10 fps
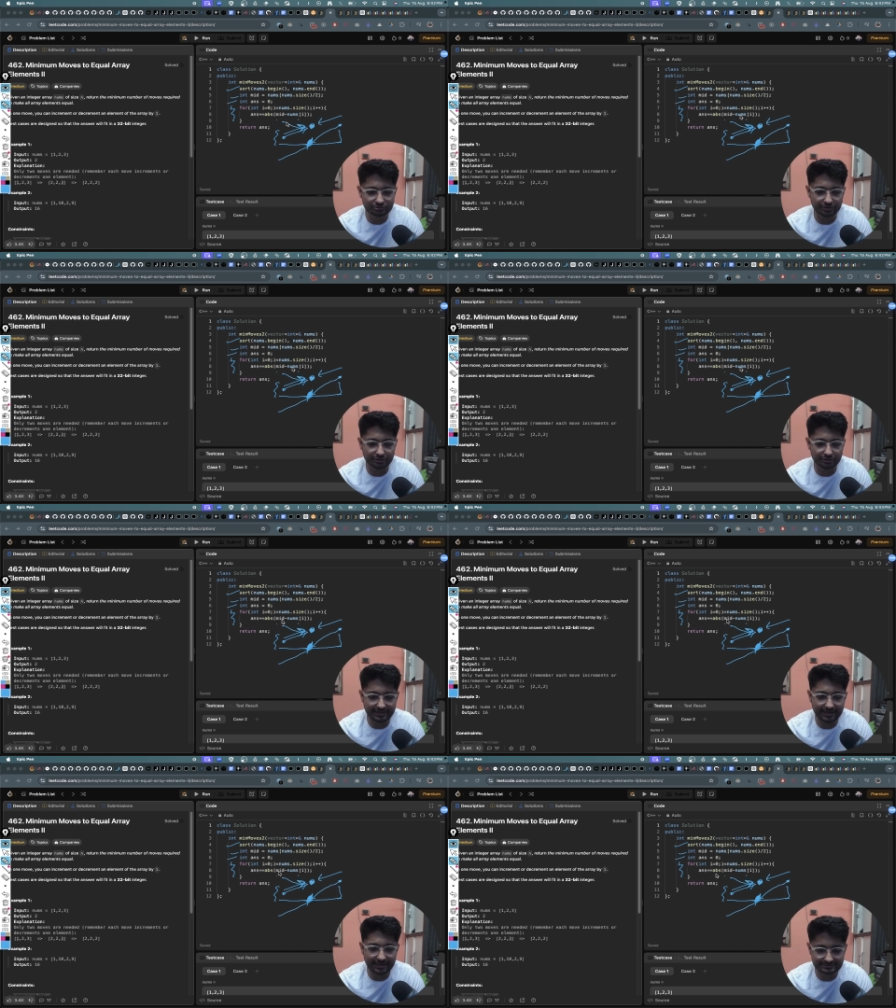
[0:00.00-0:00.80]
So you can
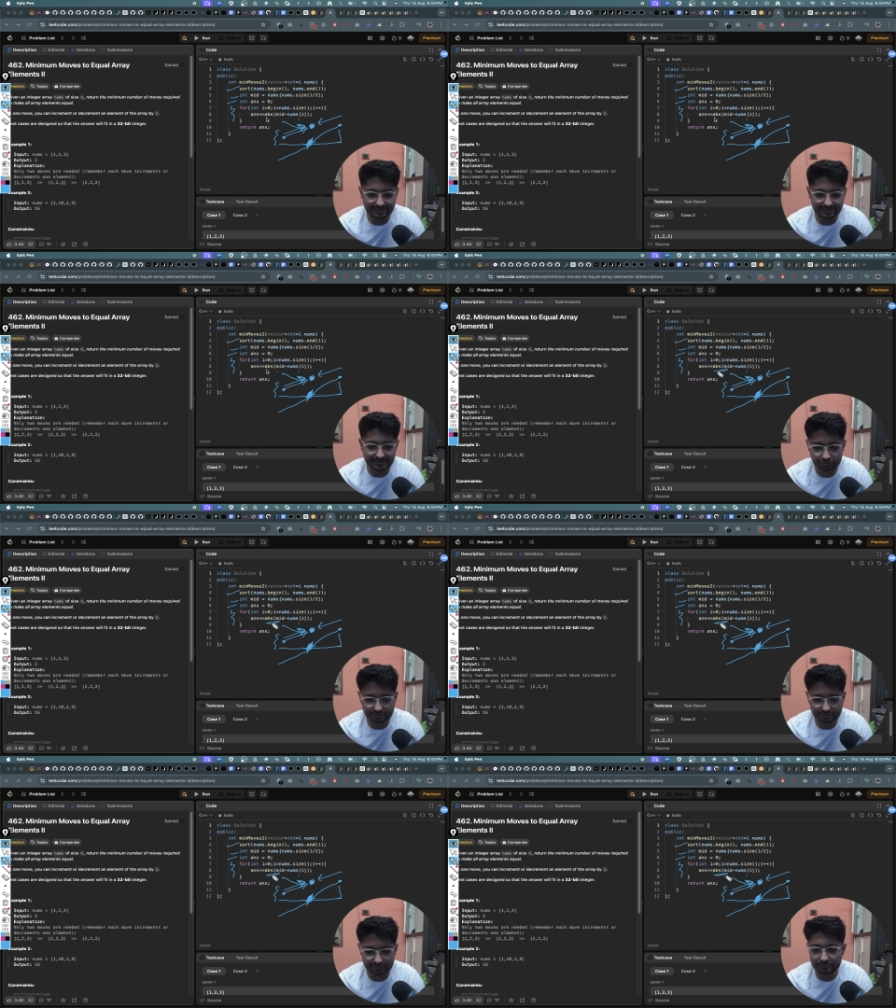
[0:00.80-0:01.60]
directly just get it using
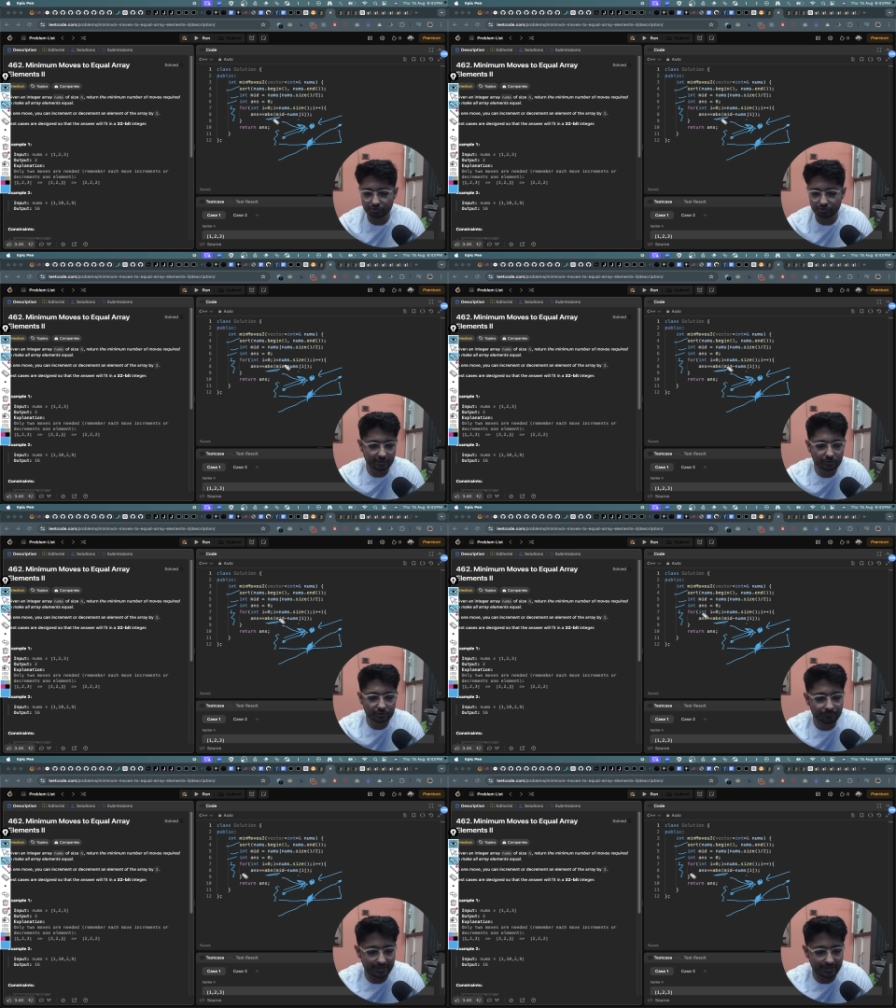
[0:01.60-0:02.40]
the absolute value,
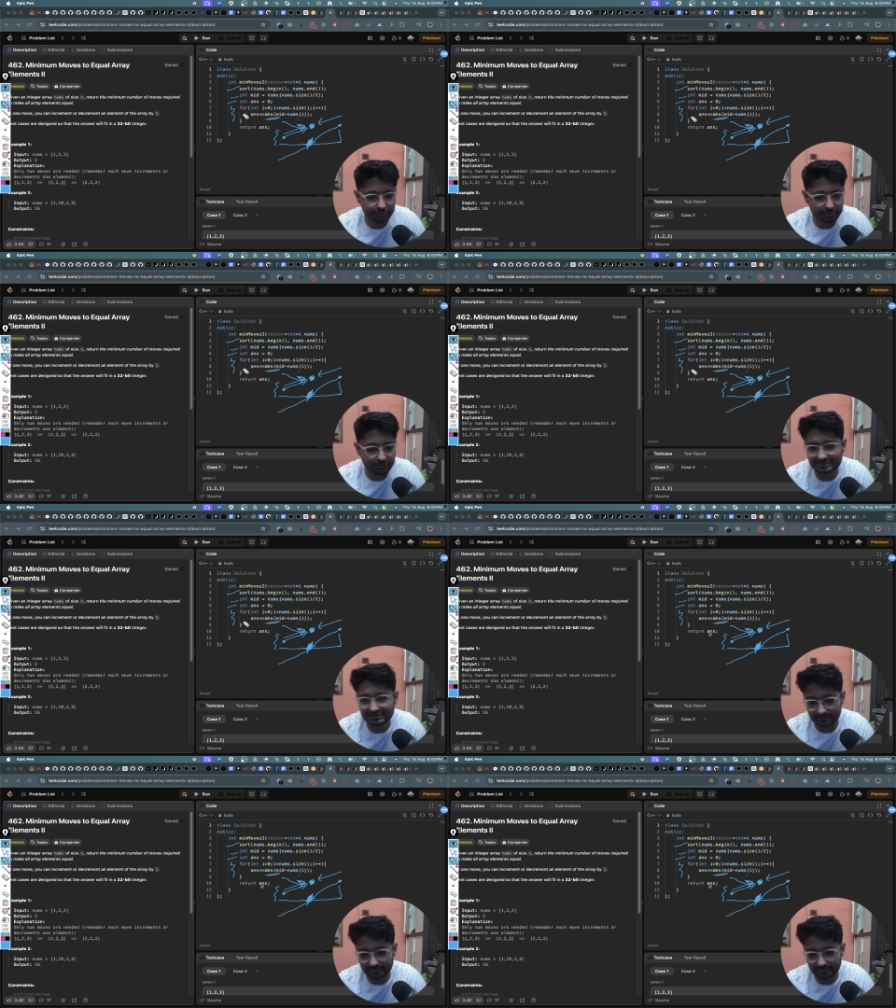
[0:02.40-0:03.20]
and you can just
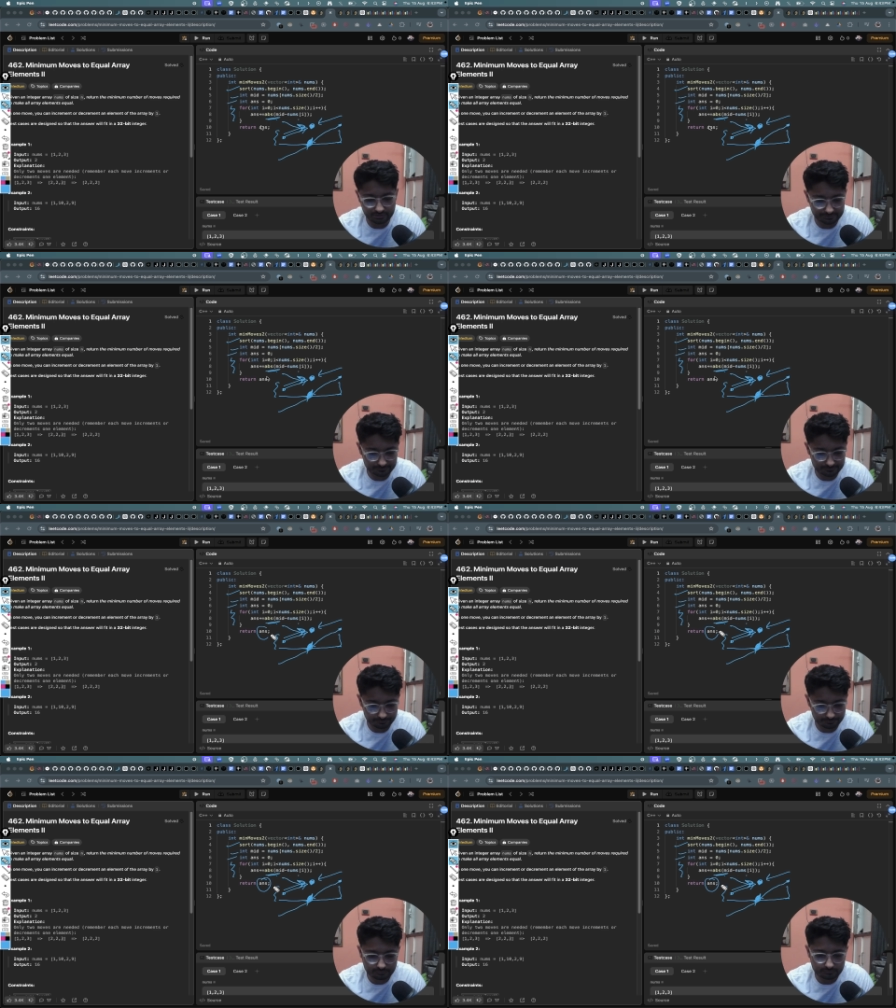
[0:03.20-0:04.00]
print out the answer.
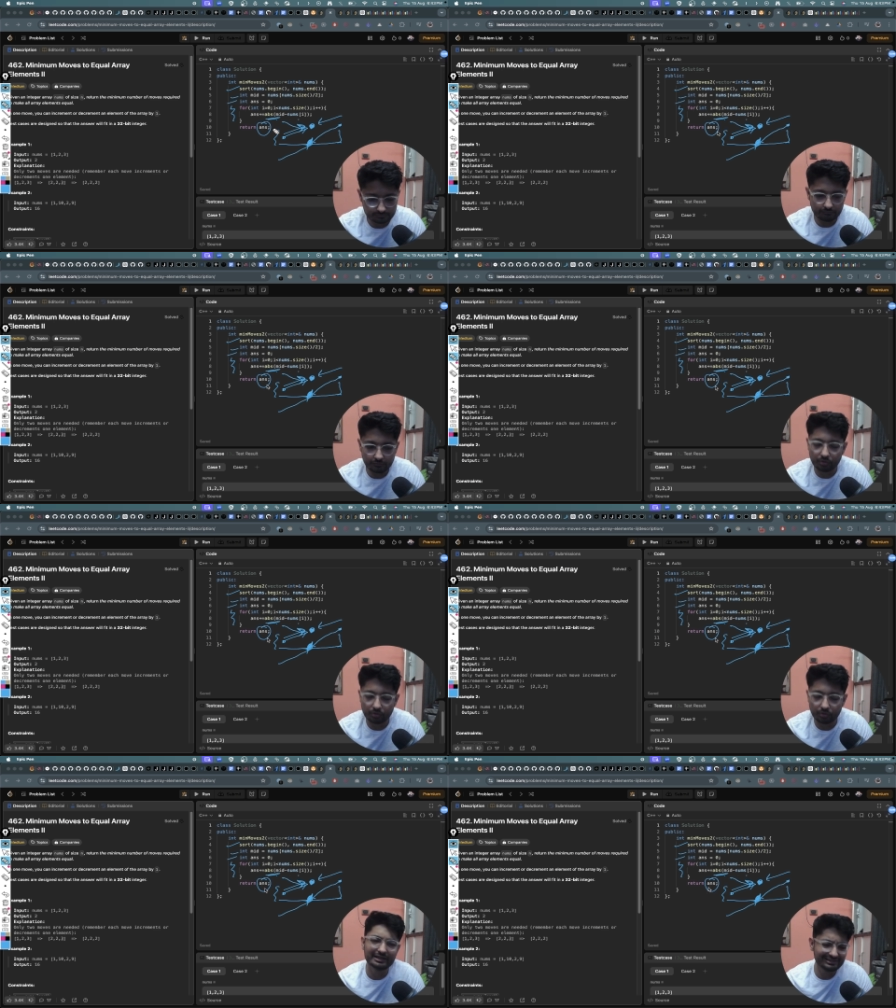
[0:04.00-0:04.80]

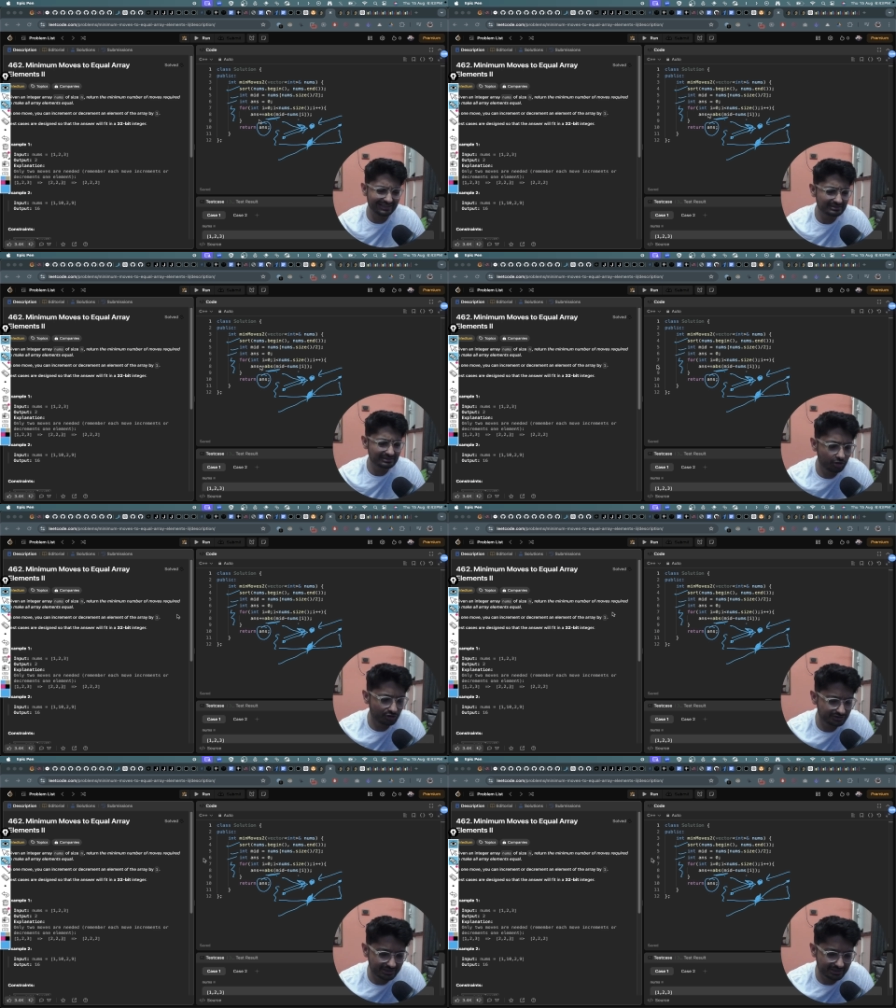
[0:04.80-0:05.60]
Okay, that's the only
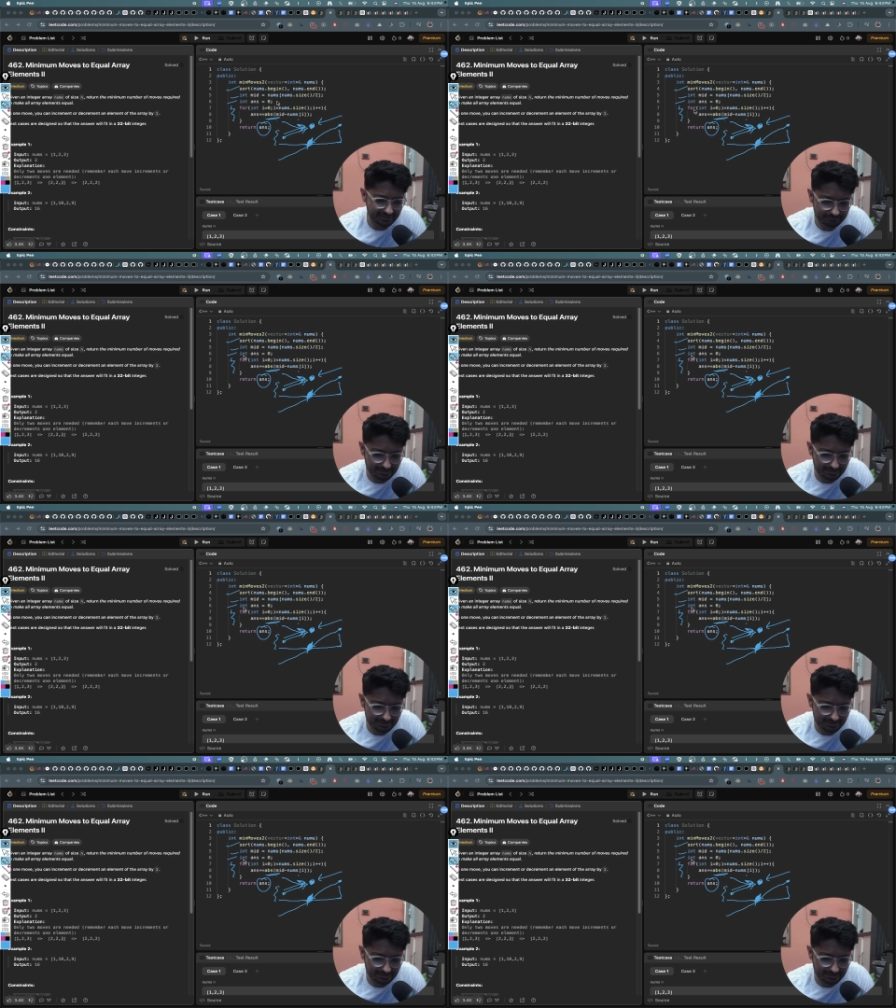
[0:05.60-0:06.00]
logic, nothing much.